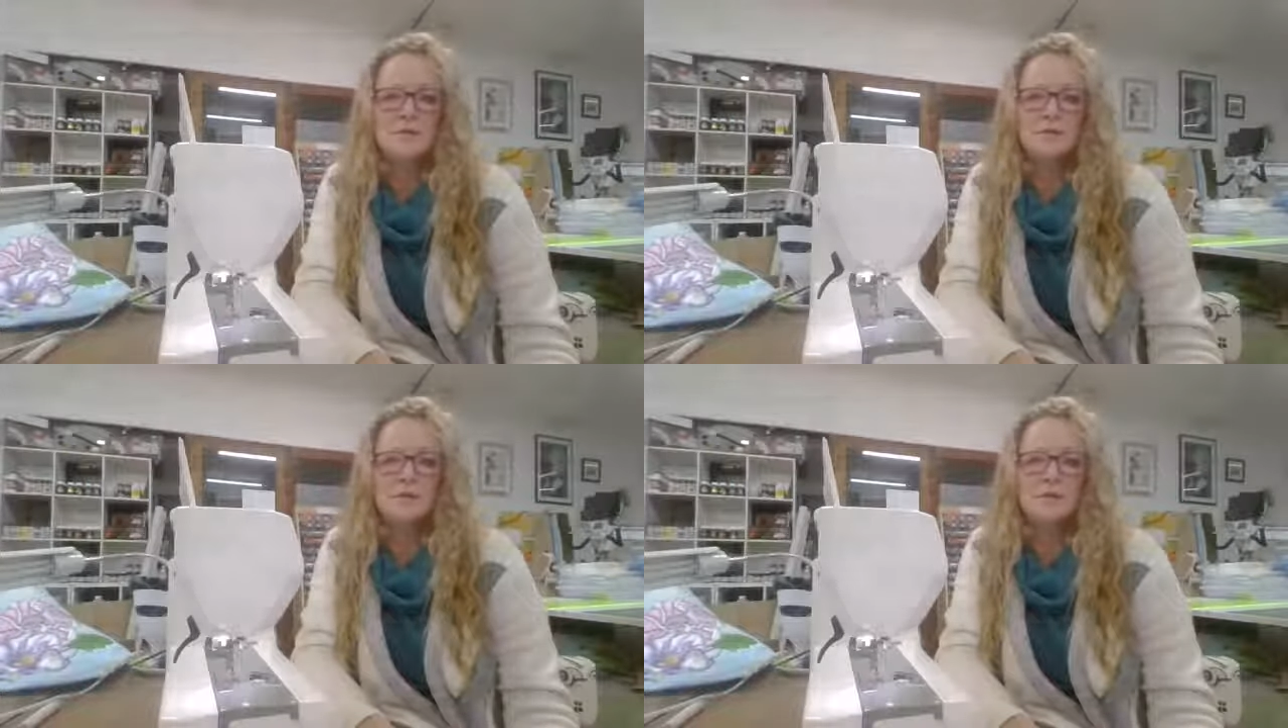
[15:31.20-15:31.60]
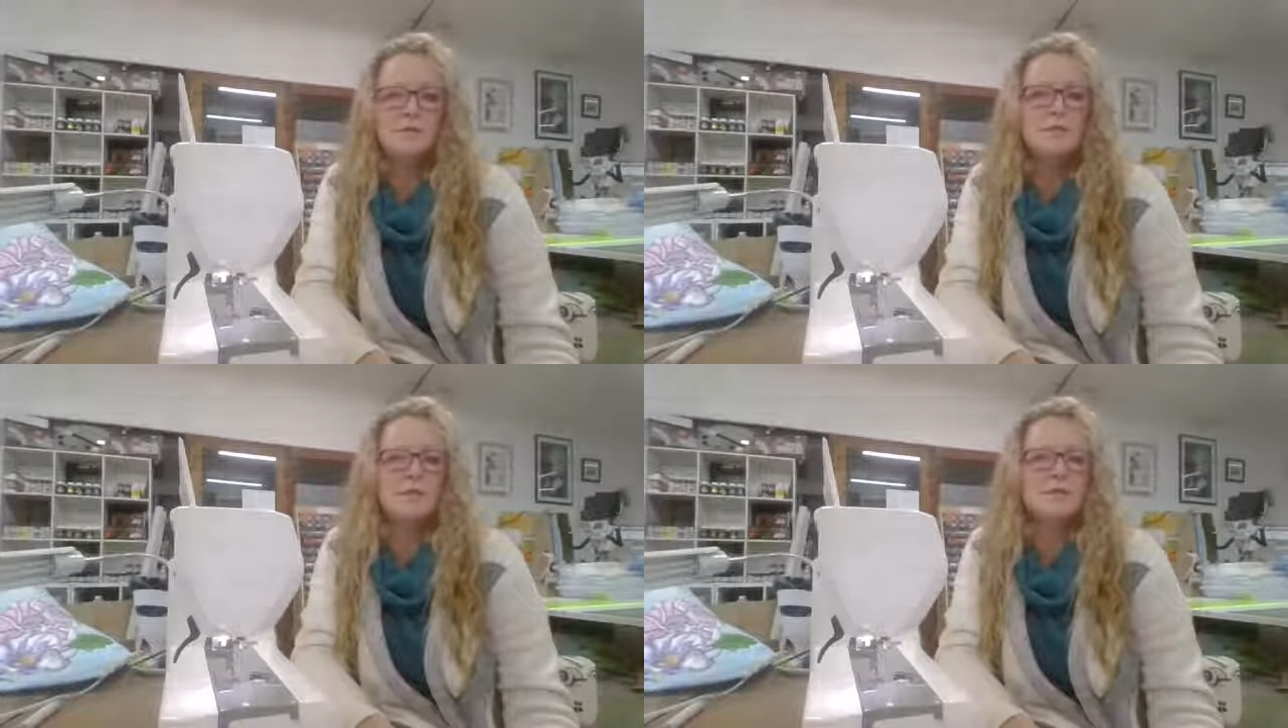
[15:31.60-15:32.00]
Oh no,
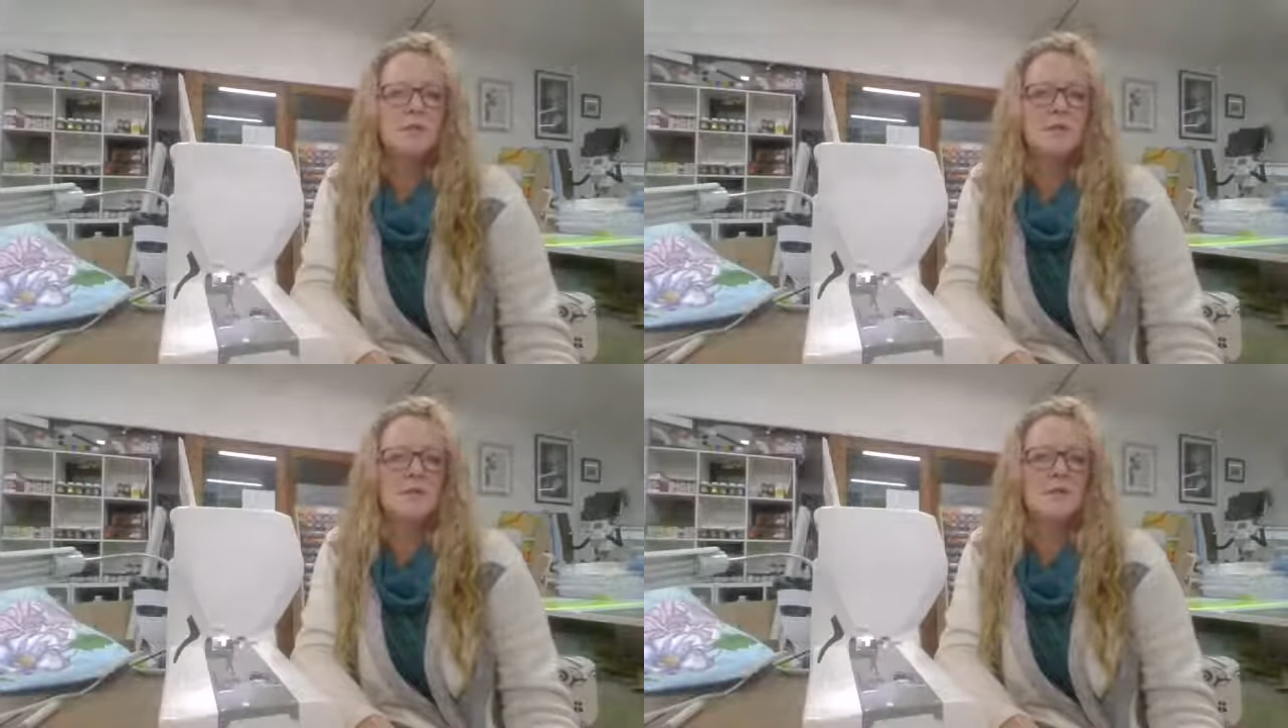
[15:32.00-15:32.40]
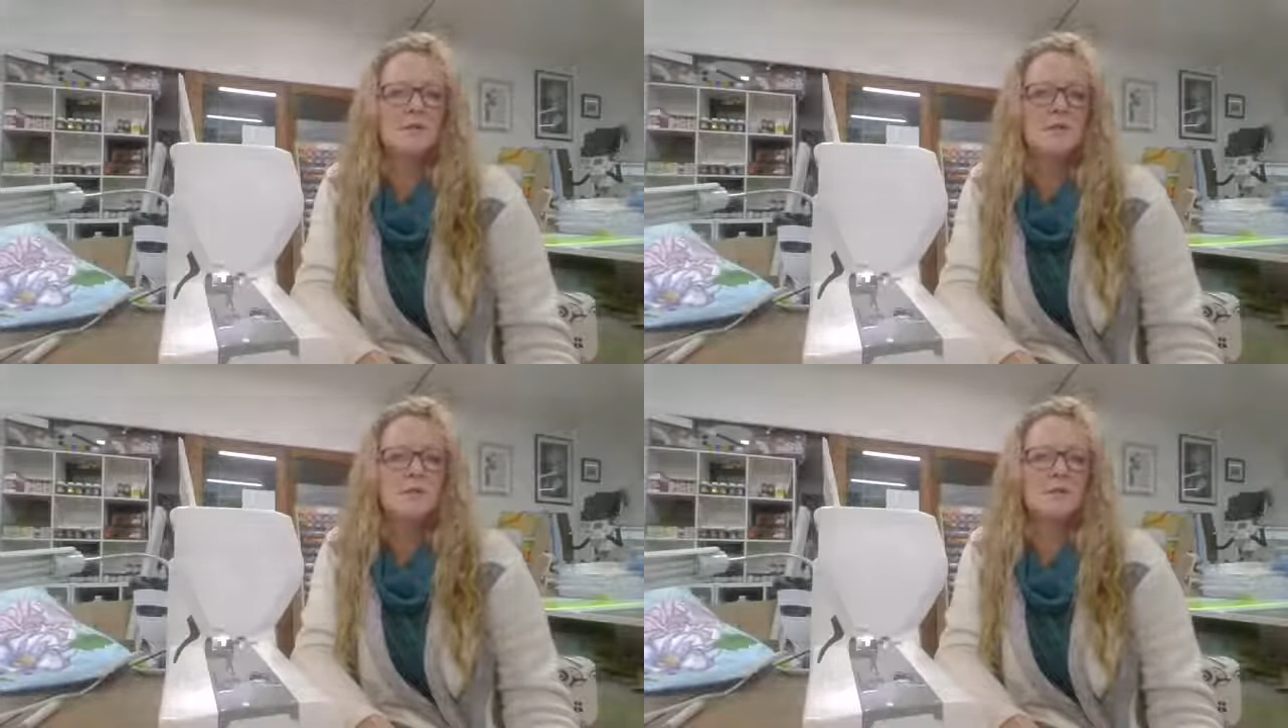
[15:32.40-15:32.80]
it says
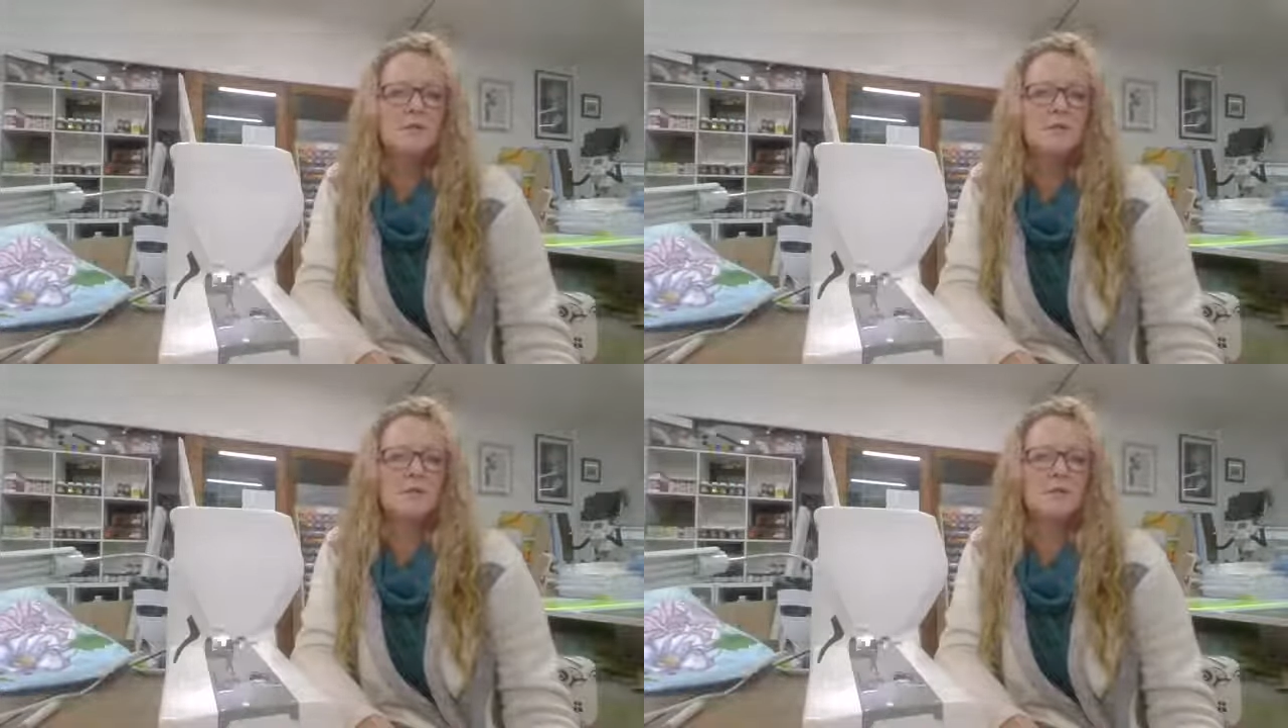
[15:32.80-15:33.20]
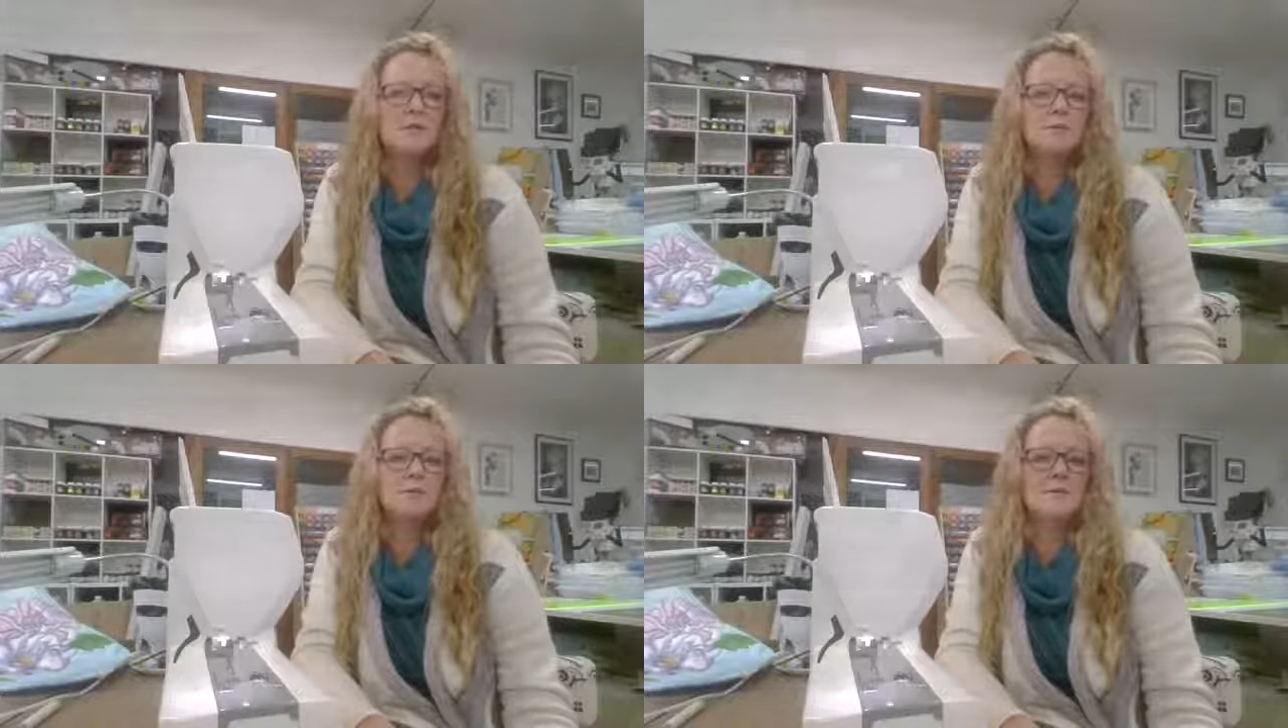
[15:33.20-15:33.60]
cart. I